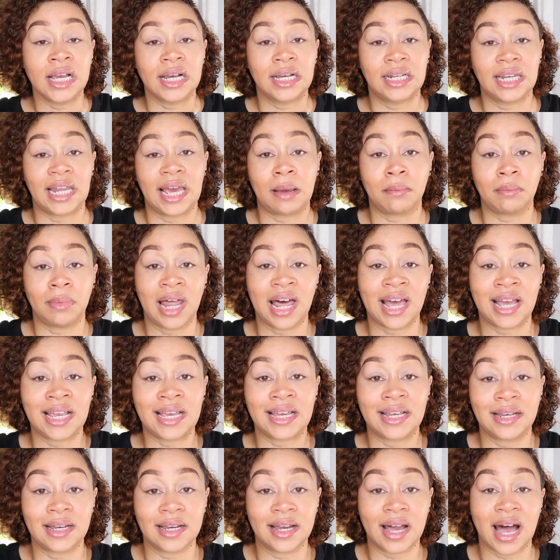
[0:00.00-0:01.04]
Glamlite
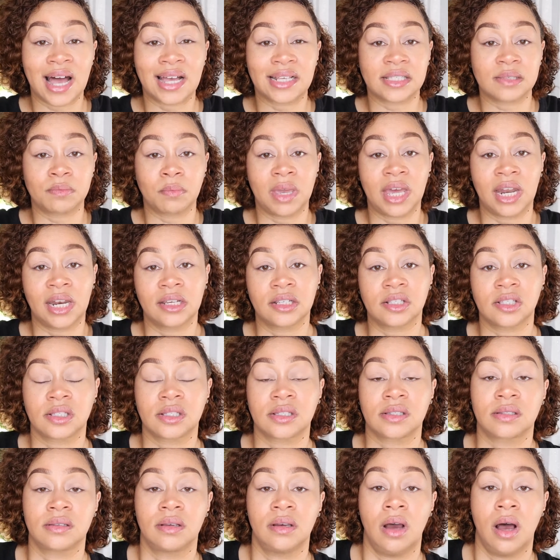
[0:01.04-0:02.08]

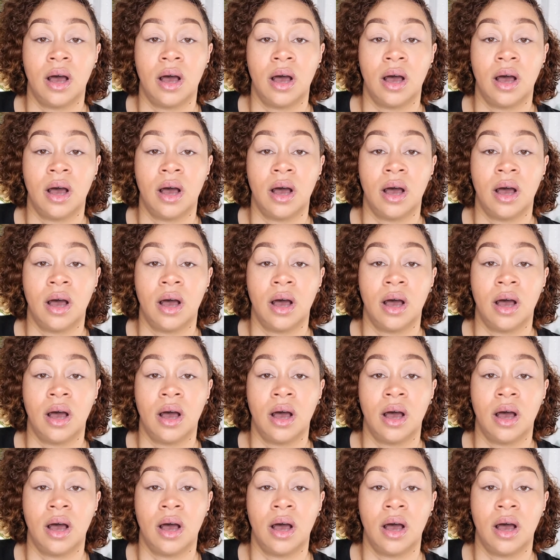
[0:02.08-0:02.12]
Cosmetics,